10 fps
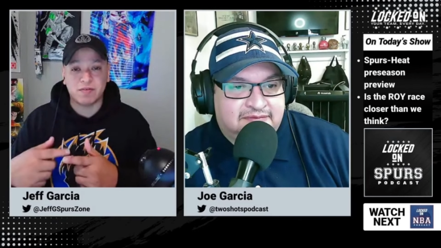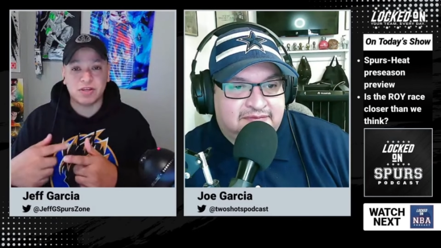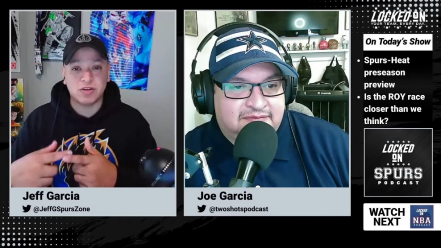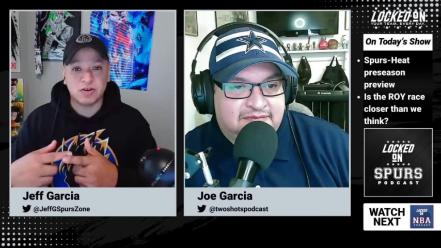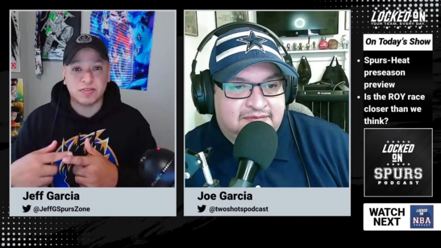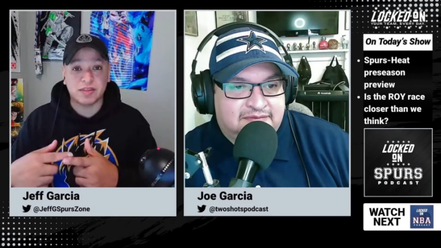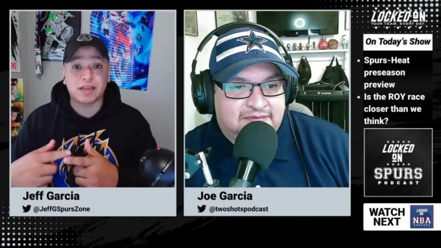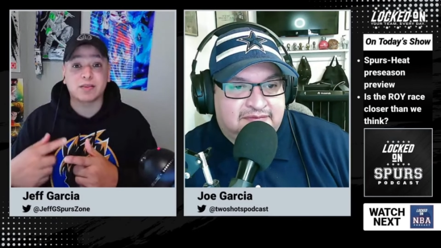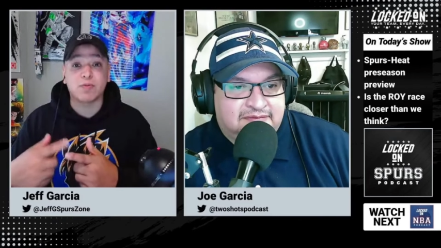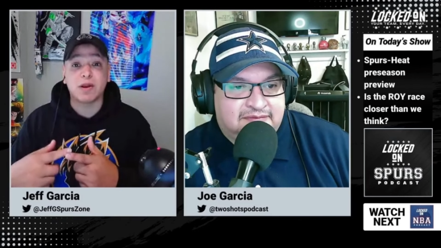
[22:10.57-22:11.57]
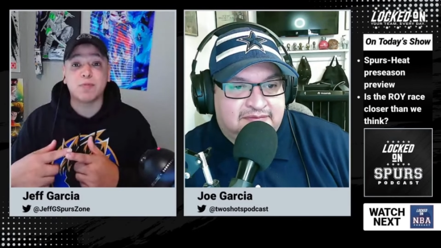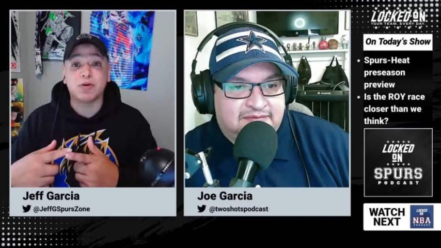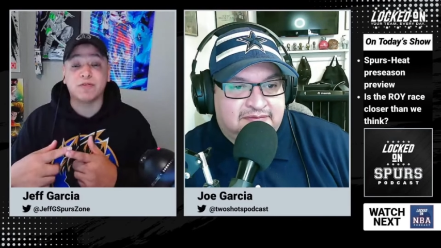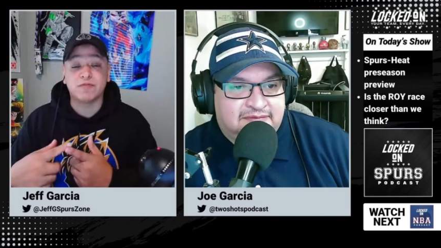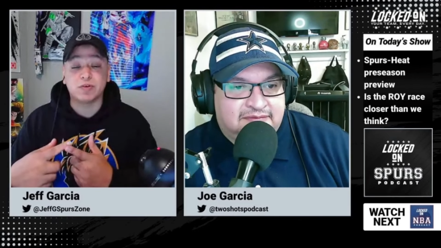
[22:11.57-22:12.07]
Speaker 1: Very good. They got the
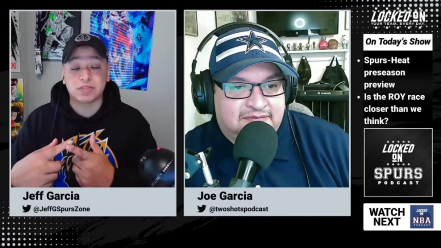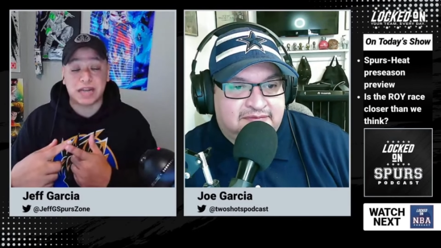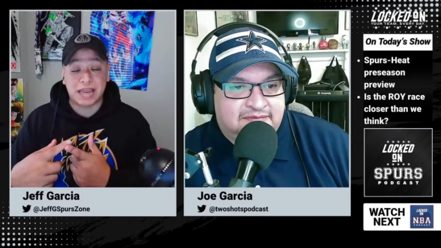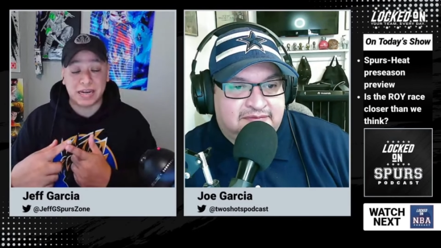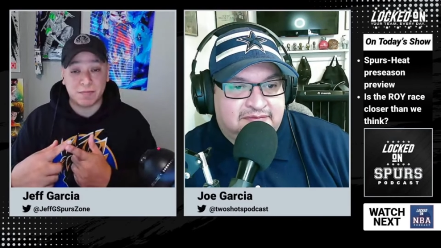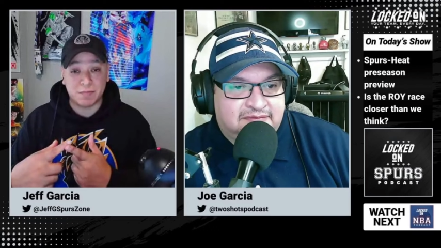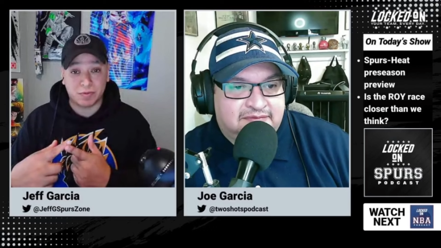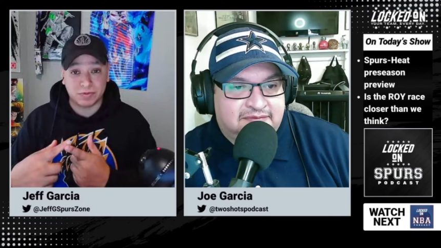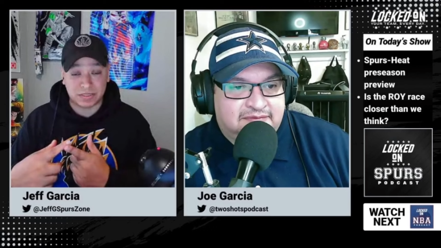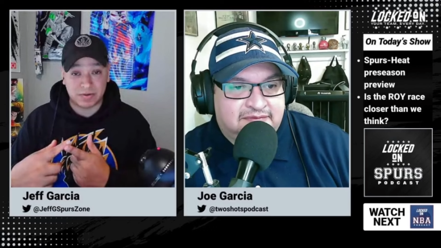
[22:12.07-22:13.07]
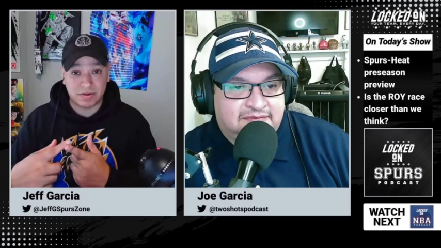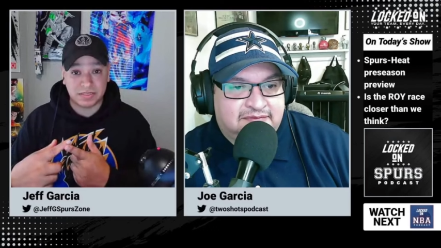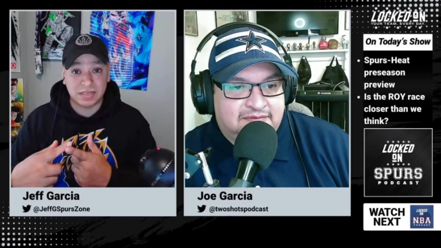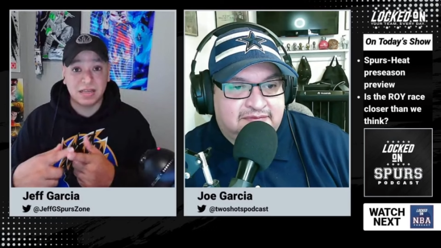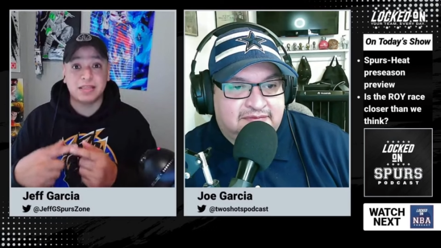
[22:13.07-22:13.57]
Red Bull infused lightning bolt
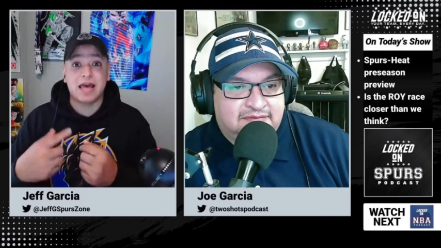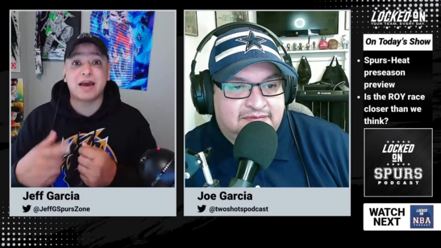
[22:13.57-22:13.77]
series.